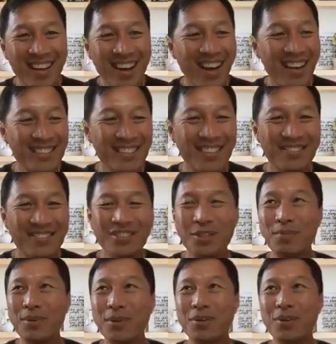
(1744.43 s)
Awesome.
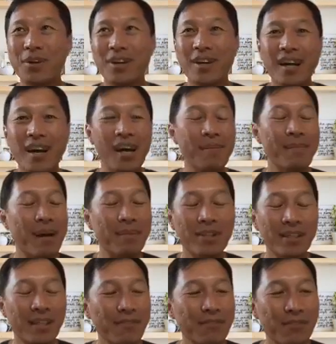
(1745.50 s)
Super cool. I'm
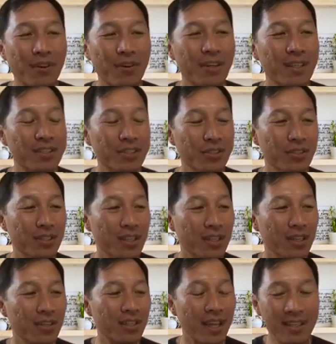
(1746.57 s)
looking forward to,
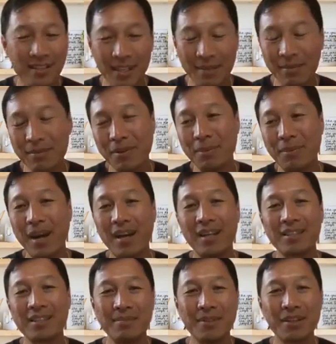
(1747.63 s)
getting some of your
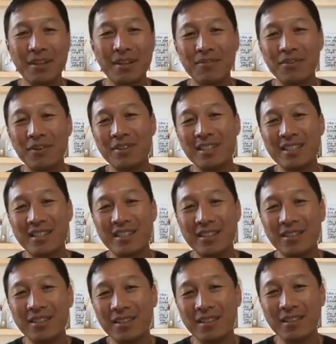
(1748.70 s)
products. I'm looking forward to see
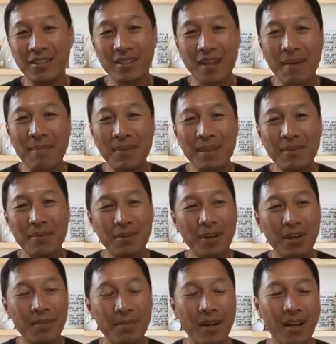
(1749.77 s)
your company
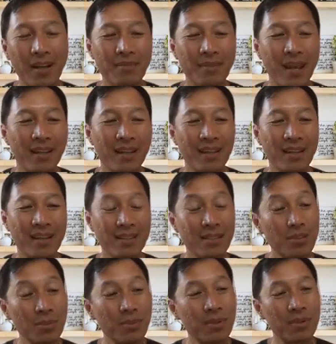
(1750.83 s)
grow. I think it's a
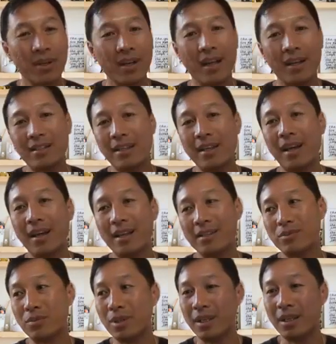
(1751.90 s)
super great idea. It's
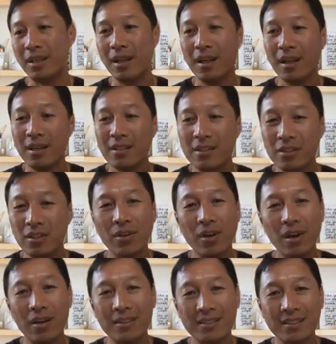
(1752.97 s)
really so
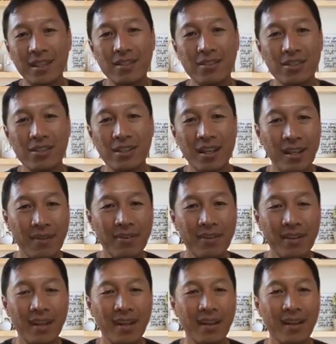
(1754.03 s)
heart-centered and
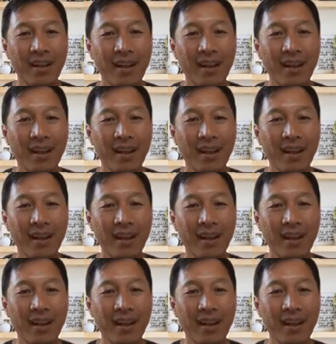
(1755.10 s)
everything.